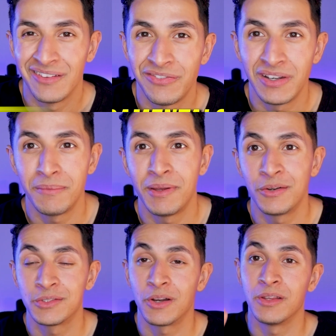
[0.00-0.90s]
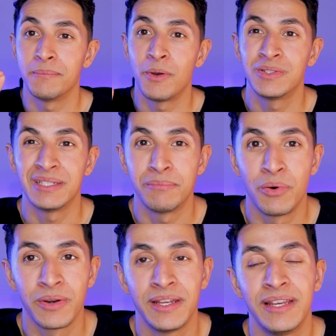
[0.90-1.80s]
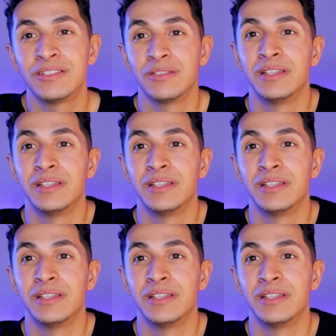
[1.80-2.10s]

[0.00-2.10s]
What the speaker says: and the fundamentals are the most important. So